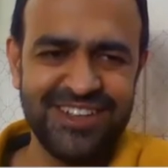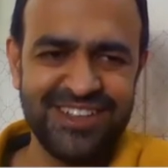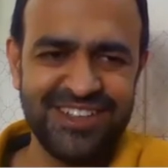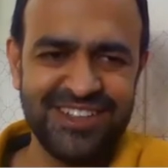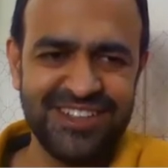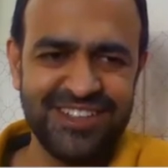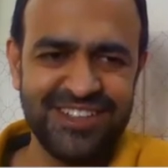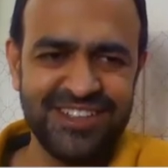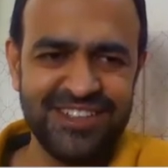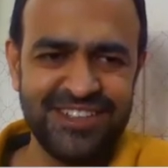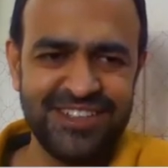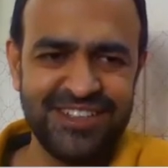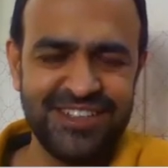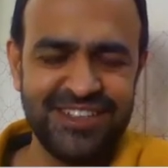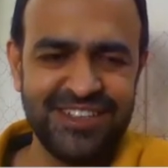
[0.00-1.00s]

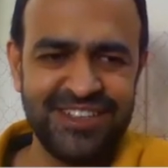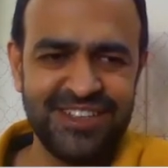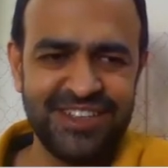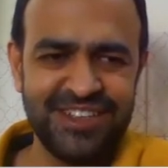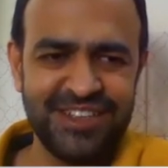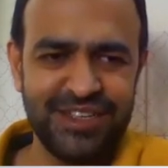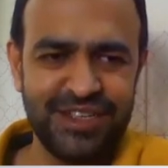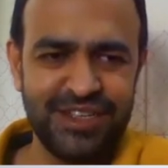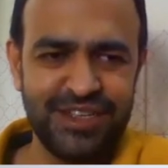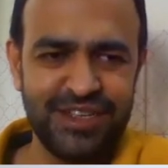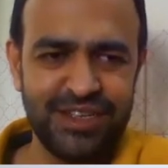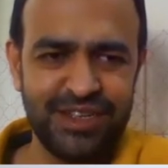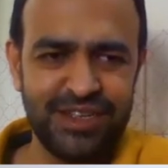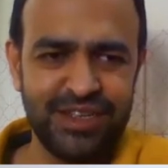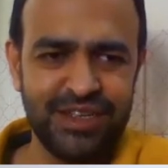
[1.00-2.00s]

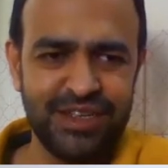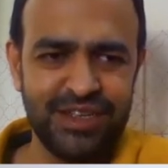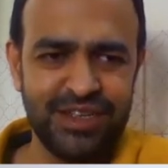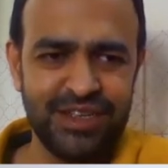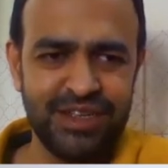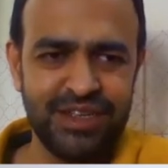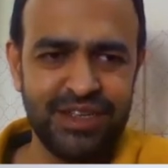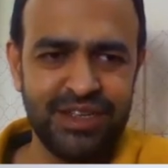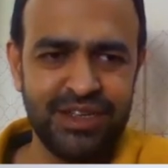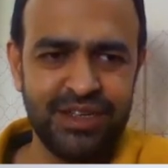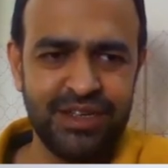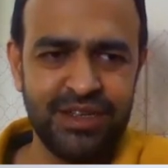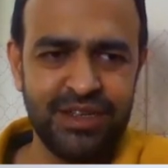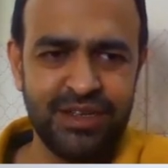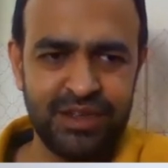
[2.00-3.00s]

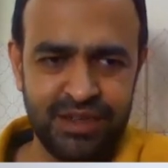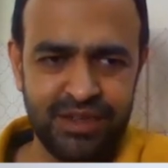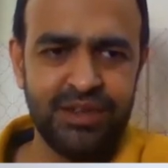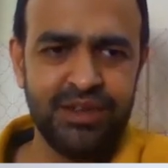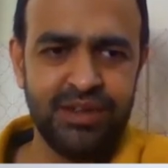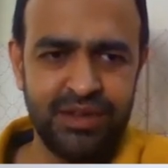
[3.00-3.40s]
No words are spoken by the person on screen.